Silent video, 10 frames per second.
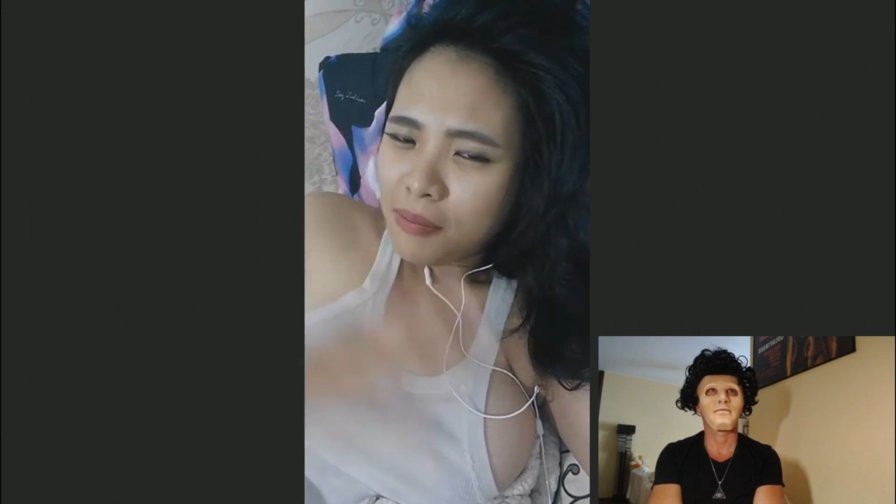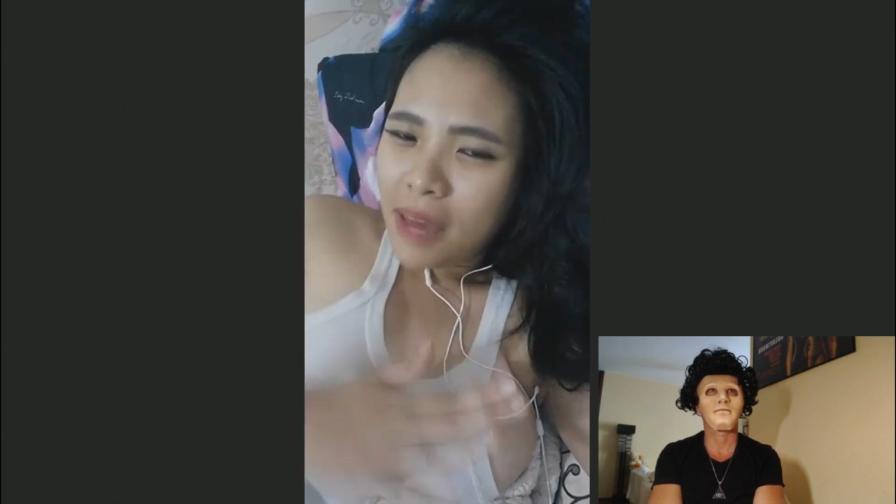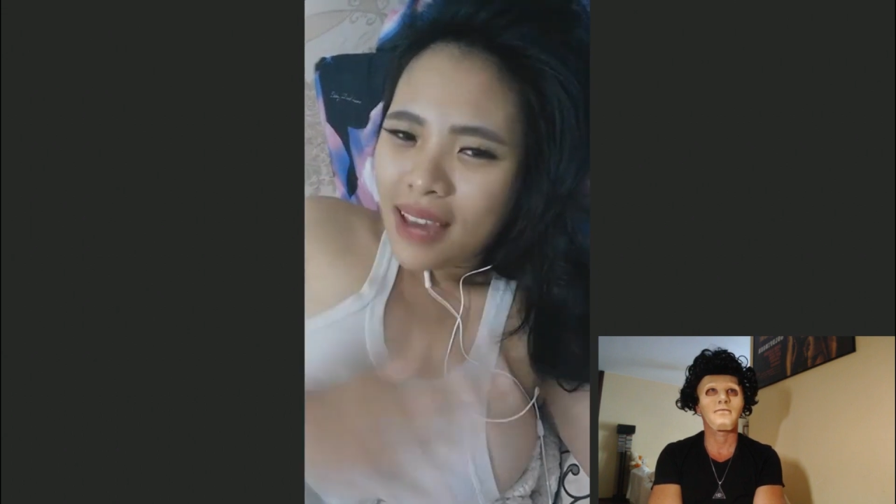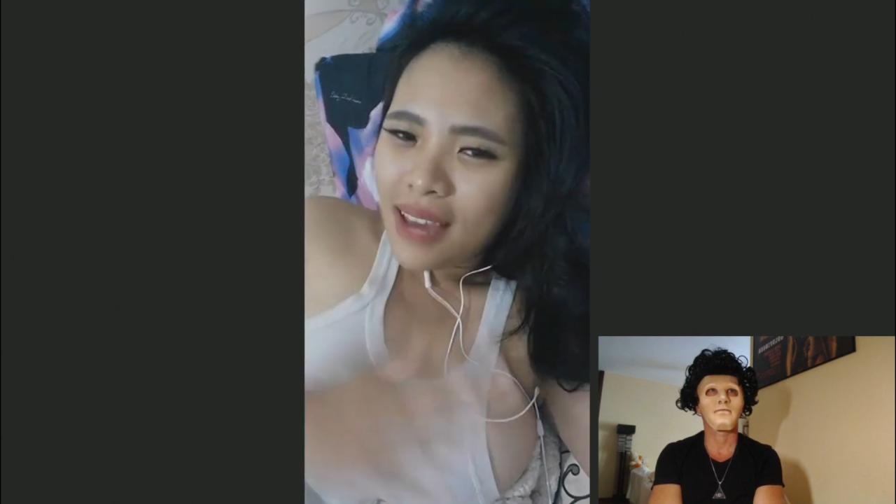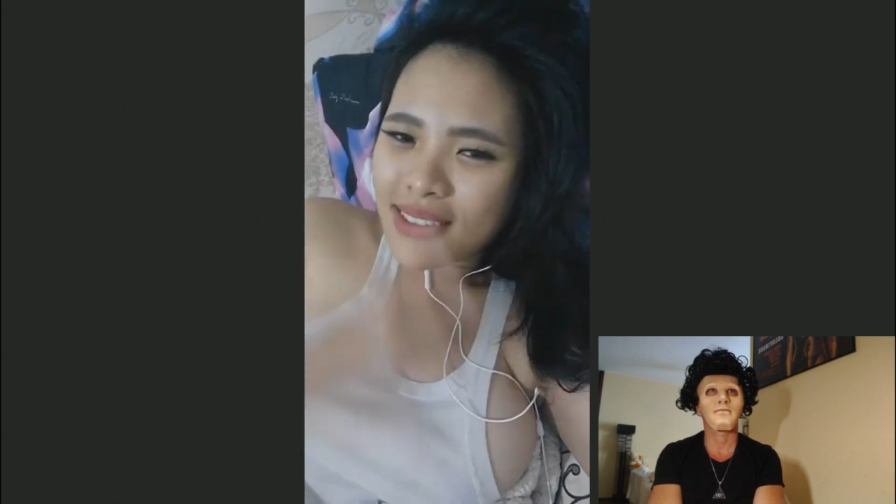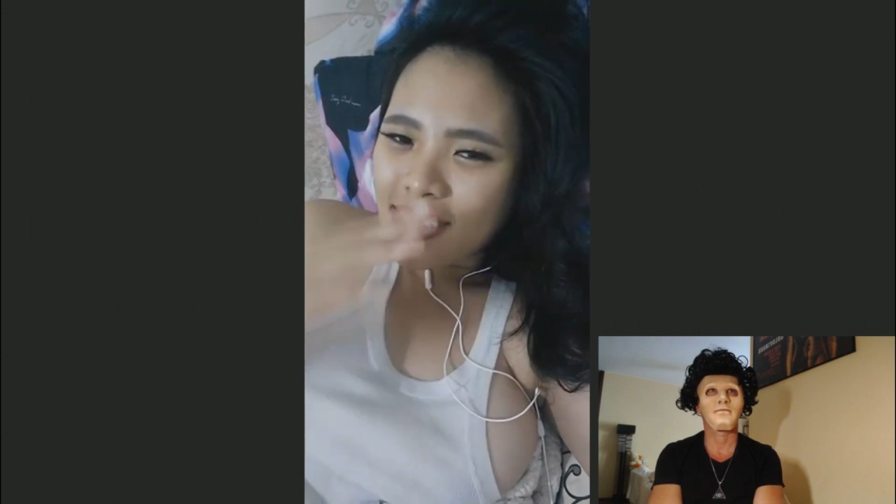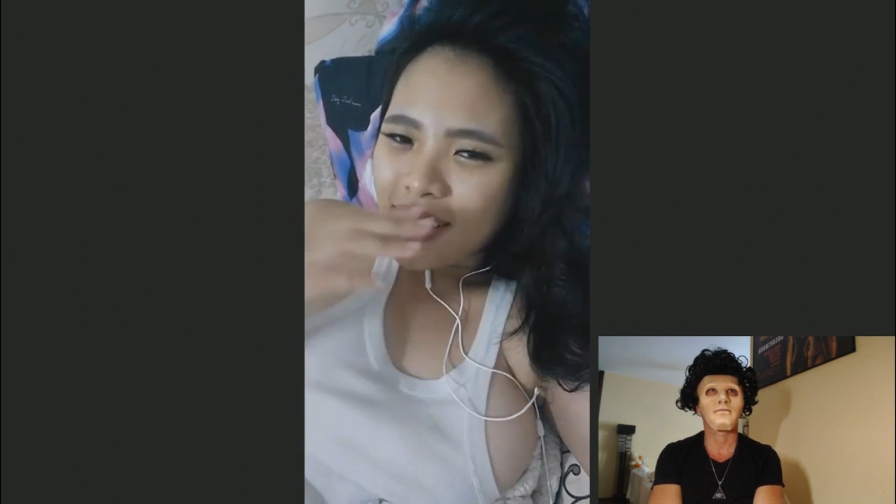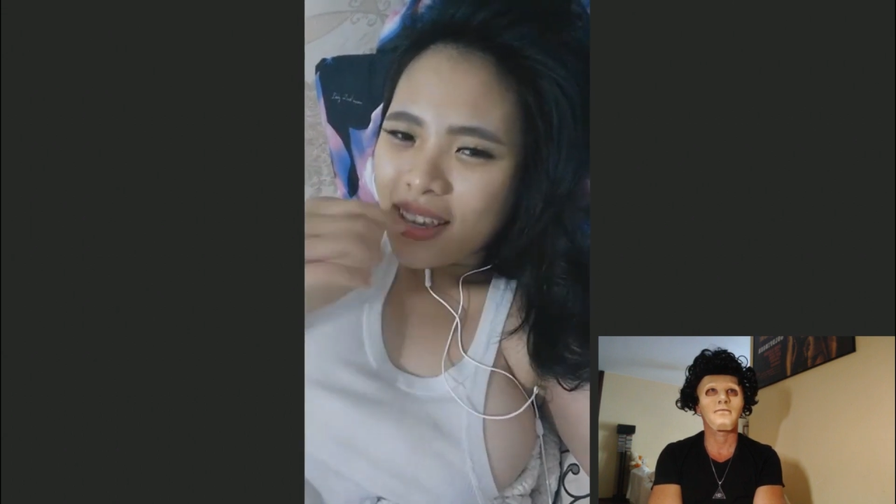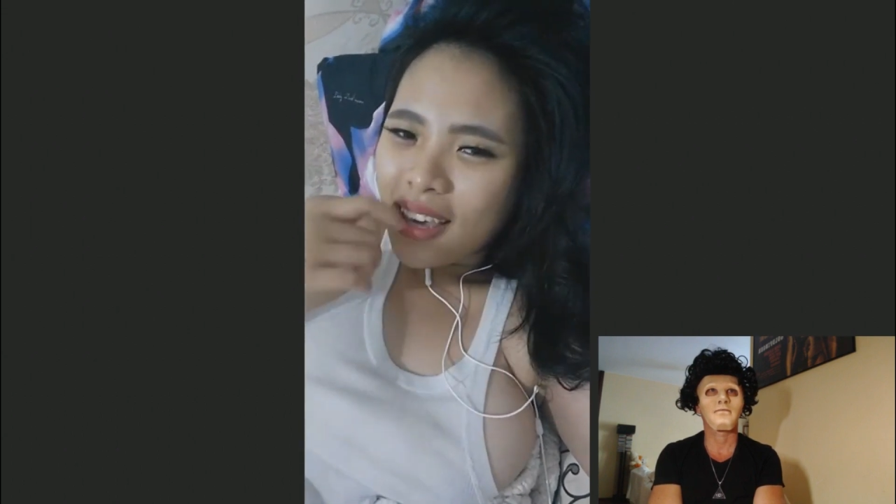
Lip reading: basic